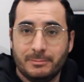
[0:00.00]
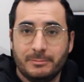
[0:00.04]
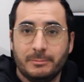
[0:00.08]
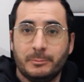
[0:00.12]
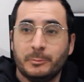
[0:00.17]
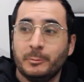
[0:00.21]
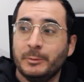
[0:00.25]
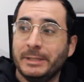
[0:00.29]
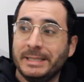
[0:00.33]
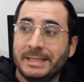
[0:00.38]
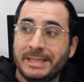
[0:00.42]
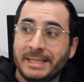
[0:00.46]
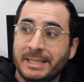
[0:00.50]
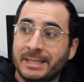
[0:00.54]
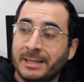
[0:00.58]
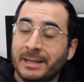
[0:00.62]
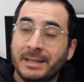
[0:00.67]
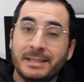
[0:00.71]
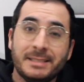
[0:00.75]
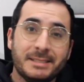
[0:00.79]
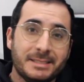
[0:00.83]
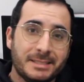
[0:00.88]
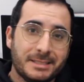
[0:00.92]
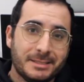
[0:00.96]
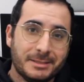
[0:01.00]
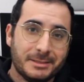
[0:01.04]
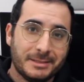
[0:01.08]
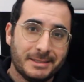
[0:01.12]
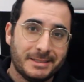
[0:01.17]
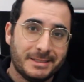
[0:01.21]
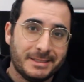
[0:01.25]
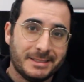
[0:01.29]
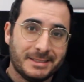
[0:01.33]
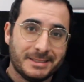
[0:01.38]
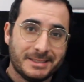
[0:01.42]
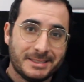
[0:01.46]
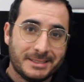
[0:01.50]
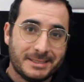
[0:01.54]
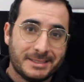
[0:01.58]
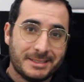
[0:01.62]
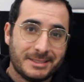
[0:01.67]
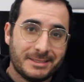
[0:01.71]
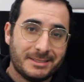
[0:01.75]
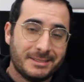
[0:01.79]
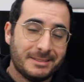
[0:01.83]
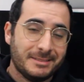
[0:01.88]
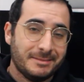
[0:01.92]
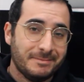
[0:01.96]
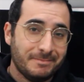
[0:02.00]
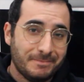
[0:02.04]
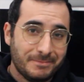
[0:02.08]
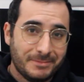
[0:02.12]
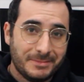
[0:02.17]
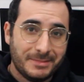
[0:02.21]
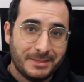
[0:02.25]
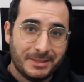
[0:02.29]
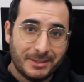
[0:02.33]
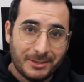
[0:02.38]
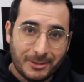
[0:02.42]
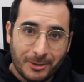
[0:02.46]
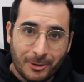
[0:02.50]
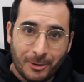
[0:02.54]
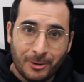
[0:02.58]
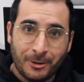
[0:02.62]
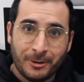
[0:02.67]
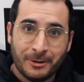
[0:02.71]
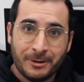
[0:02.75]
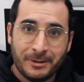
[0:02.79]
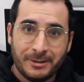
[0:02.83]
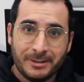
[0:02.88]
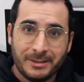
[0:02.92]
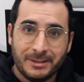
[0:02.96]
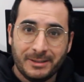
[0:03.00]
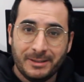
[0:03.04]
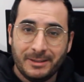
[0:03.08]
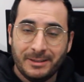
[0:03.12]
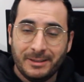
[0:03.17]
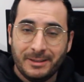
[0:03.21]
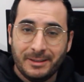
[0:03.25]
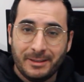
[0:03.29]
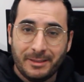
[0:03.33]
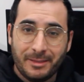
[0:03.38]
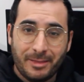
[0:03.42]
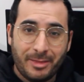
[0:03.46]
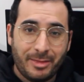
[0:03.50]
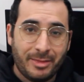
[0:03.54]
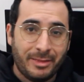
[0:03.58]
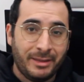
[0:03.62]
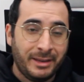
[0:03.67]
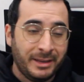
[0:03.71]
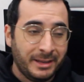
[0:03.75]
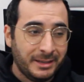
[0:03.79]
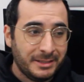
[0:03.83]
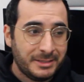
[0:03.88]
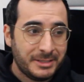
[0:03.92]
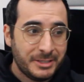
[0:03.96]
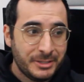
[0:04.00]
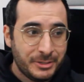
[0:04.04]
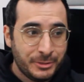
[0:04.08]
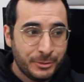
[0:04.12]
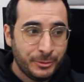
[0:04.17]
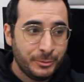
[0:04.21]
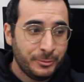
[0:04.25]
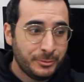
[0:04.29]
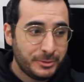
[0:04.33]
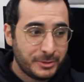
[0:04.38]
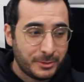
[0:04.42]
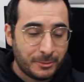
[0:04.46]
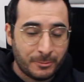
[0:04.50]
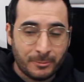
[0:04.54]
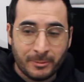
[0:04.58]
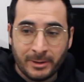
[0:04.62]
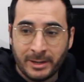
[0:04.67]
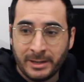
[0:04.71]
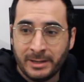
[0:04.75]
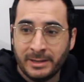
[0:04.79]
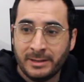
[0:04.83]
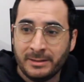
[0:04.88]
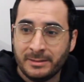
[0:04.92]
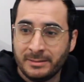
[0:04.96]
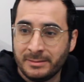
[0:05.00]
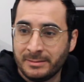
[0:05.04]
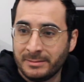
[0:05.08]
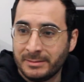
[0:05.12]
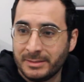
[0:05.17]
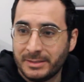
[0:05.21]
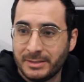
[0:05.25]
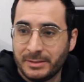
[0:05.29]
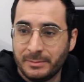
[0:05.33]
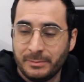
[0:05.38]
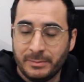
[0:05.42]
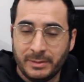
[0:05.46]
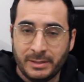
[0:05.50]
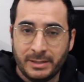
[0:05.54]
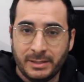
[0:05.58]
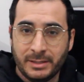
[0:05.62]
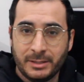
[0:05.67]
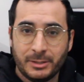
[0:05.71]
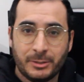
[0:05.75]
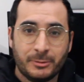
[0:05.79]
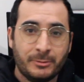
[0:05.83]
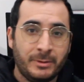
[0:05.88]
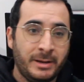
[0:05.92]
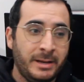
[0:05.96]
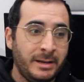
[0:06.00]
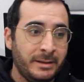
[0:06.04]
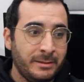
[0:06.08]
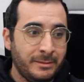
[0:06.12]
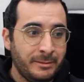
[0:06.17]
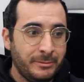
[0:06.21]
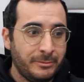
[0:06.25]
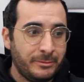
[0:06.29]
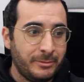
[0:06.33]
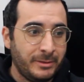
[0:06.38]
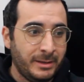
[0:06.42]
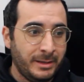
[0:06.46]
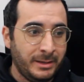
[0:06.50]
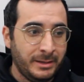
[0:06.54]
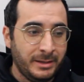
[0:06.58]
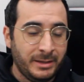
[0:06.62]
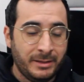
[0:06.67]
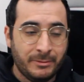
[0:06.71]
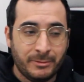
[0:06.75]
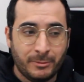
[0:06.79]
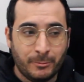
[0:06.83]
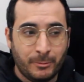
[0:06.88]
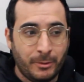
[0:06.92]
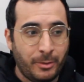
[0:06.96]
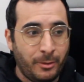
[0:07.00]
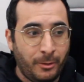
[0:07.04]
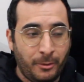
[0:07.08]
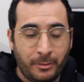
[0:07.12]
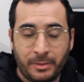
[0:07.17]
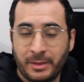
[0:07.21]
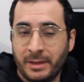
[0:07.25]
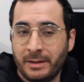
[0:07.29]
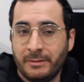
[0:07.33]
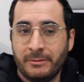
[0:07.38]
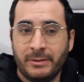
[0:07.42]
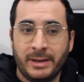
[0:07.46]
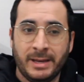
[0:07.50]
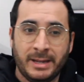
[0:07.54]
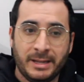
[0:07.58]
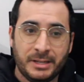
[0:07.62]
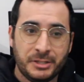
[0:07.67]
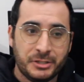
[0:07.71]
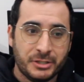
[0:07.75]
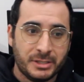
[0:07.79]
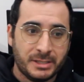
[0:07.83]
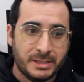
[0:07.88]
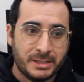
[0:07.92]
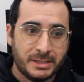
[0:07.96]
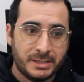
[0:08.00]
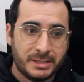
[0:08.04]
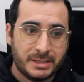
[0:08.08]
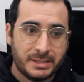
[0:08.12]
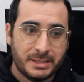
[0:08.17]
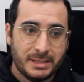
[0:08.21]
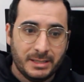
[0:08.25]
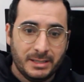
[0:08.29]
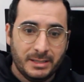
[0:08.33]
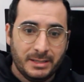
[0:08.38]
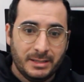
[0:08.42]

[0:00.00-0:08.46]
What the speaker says: really nice because it's a hard thing to do, to write and to be creative. And even with all the advantages